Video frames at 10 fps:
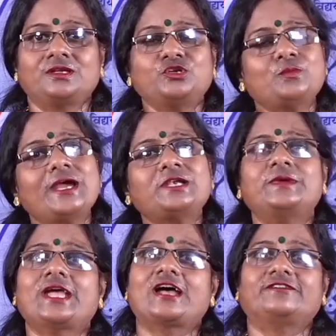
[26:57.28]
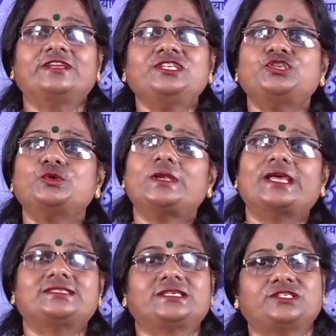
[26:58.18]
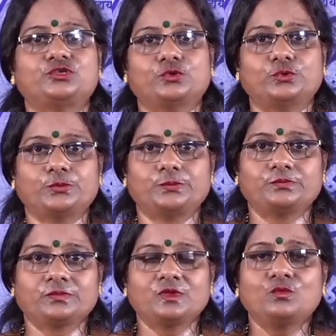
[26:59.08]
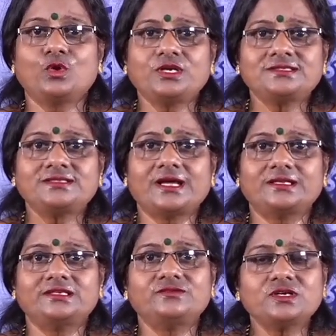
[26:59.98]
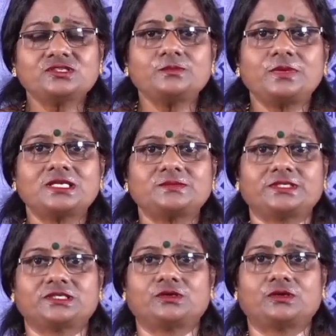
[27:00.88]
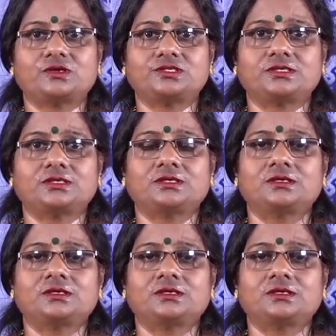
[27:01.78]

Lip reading: You might be having tube lights at your home. What is that? It works on plasma technology.